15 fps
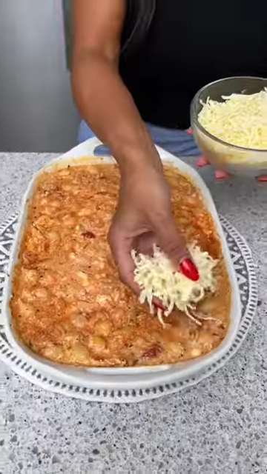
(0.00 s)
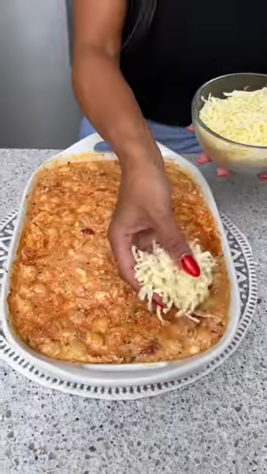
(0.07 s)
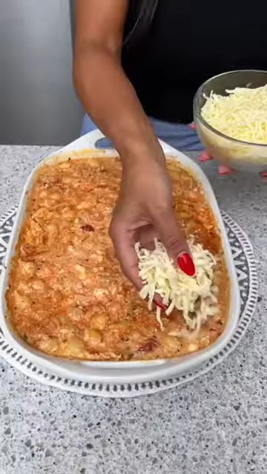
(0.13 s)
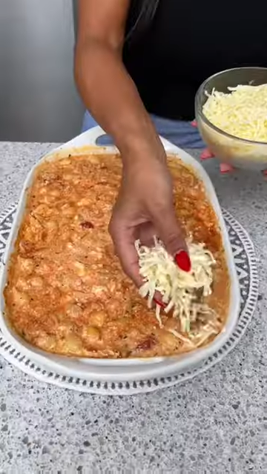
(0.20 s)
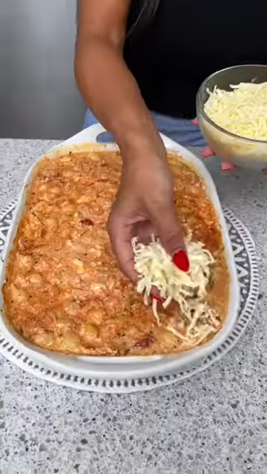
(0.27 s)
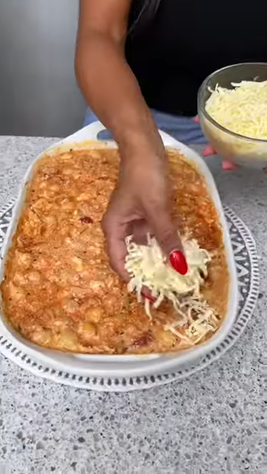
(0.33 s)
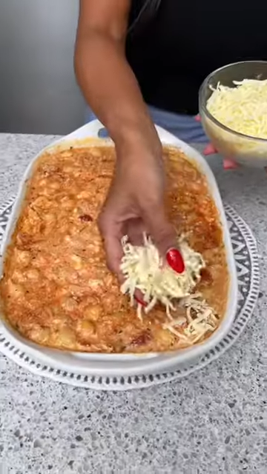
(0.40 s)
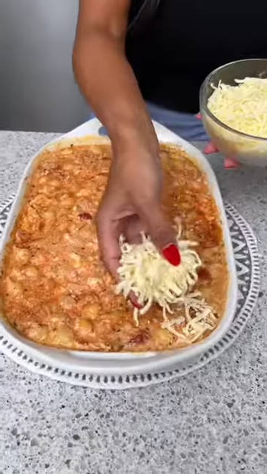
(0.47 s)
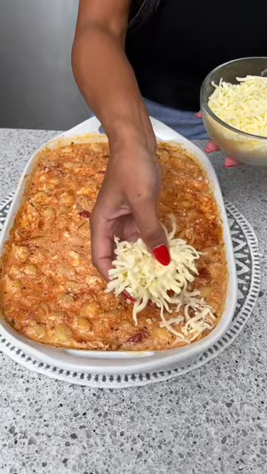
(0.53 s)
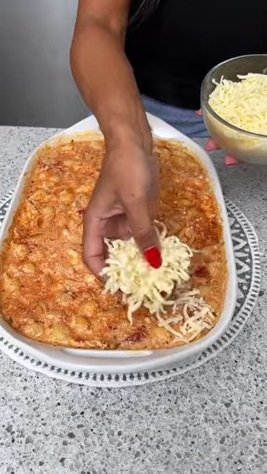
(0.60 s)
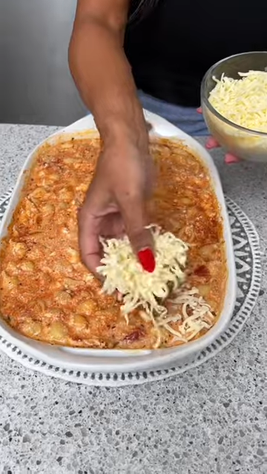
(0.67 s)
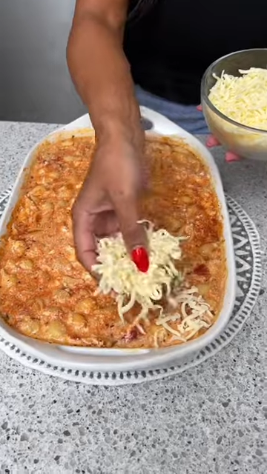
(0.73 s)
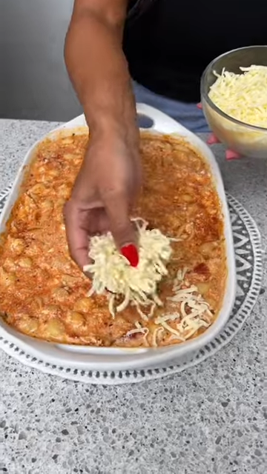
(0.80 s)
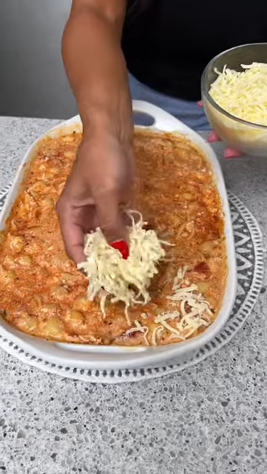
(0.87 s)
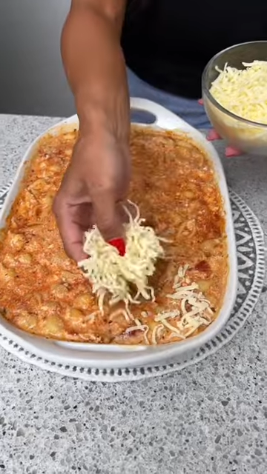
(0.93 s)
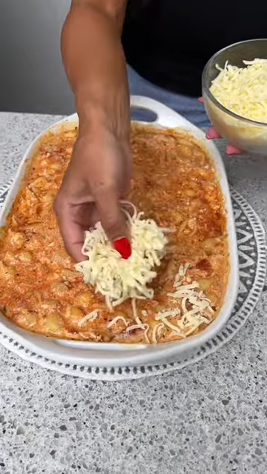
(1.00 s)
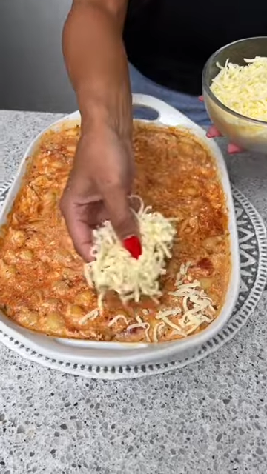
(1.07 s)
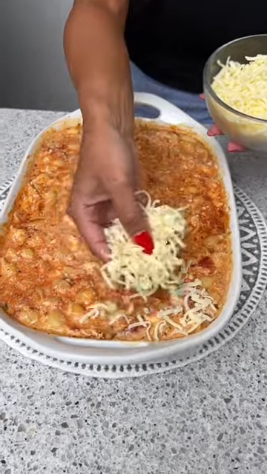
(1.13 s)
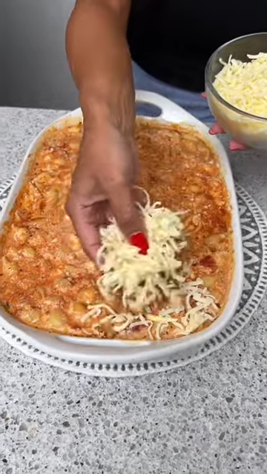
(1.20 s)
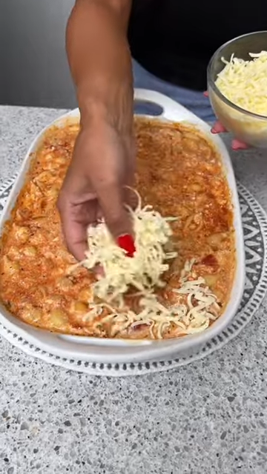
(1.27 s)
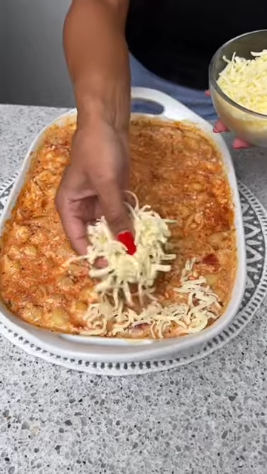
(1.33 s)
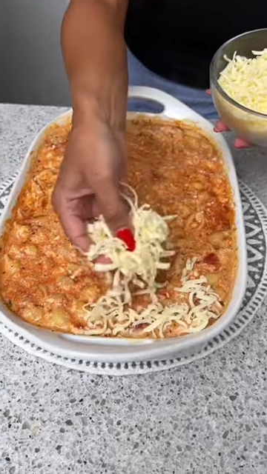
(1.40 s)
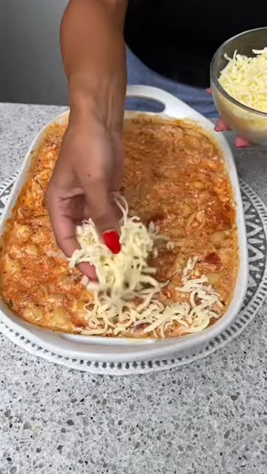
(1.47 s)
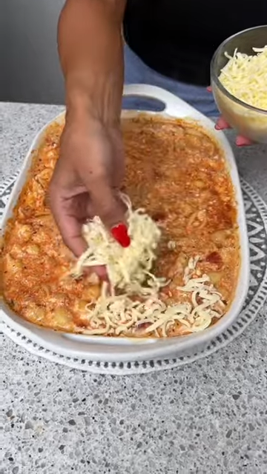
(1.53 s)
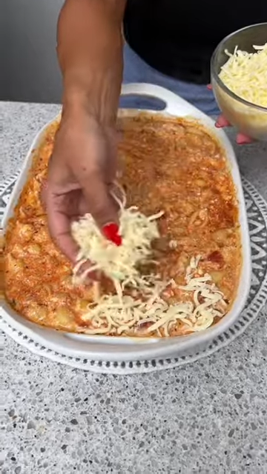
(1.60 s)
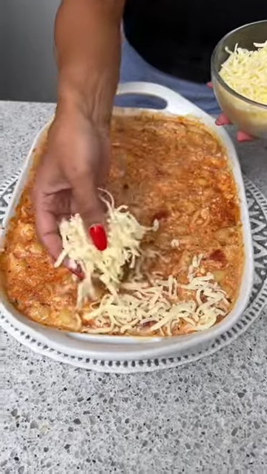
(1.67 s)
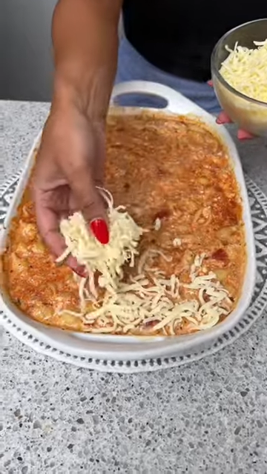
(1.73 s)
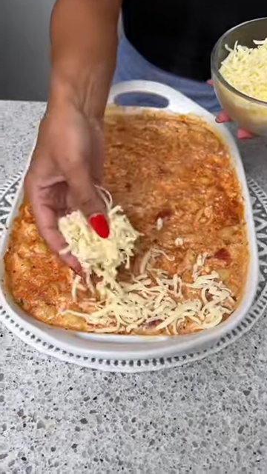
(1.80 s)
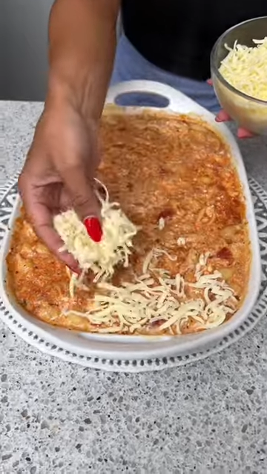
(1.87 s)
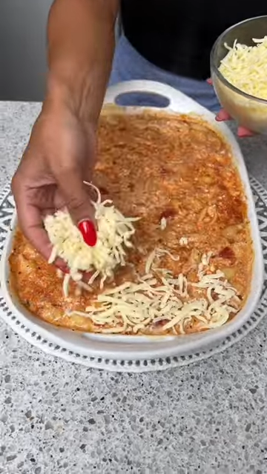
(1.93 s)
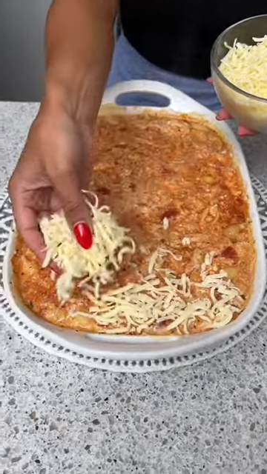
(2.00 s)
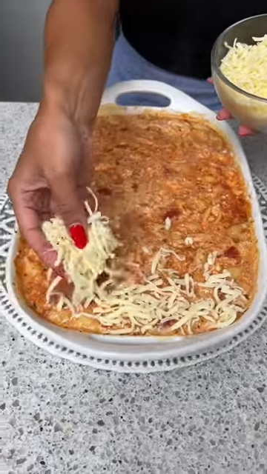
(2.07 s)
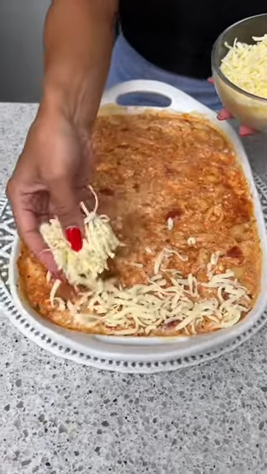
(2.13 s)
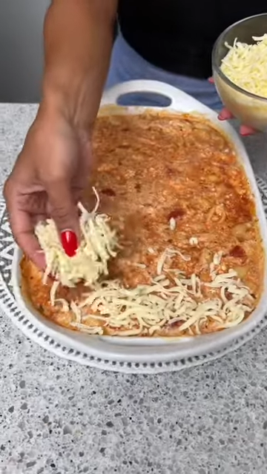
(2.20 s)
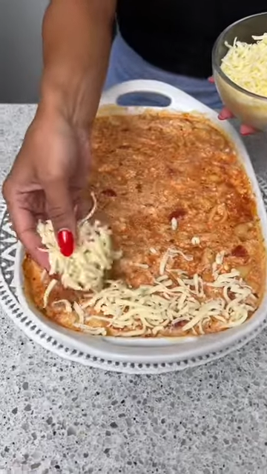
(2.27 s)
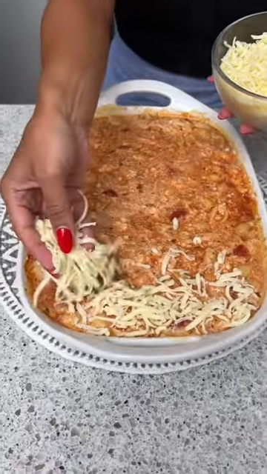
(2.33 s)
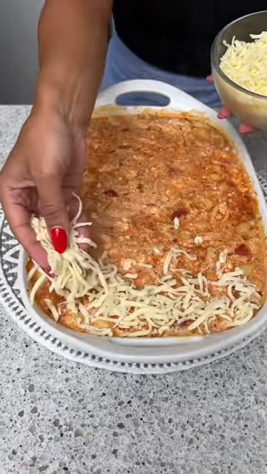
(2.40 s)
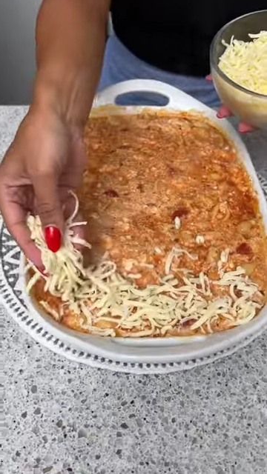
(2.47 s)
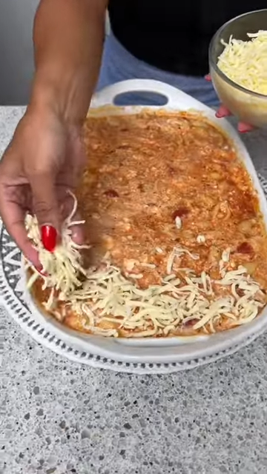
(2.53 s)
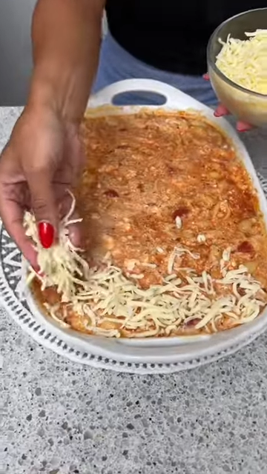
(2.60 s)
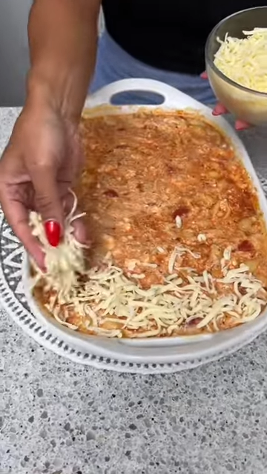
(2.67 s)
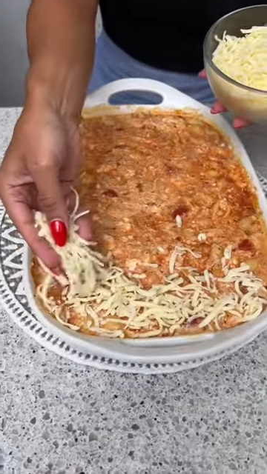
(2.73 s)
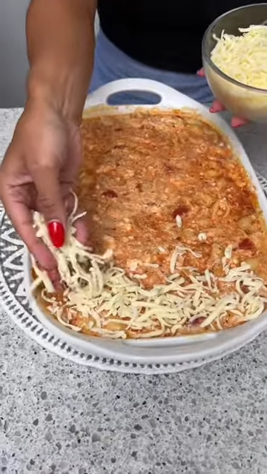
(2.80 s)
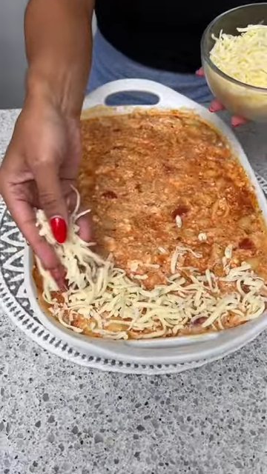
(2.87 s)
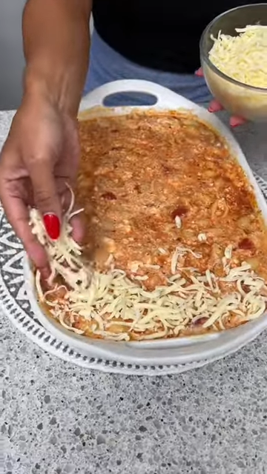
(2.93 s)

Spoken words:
(no speaker visible)